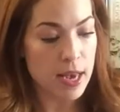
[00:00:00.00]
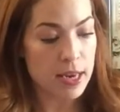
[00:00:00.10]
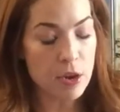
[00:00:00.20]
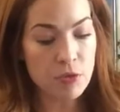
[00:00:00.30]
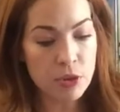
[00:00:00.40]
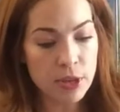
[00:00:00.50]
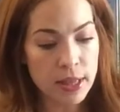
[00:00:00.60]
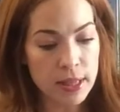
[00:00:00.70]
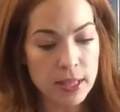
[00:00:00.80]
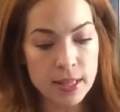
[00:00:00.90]
Now, if you look
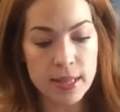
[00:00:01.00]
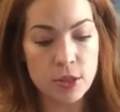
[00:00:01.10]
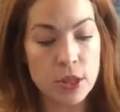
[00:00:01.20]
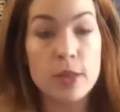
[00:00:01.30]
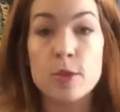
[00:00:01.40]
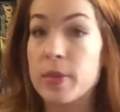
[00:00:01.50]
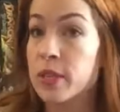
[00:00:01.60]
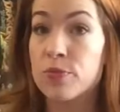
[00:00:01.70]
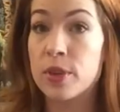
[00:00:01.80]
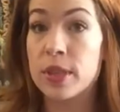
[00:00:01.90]
at these, they look a little bit
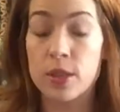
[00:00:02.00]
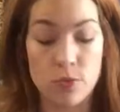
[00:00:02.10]
different than the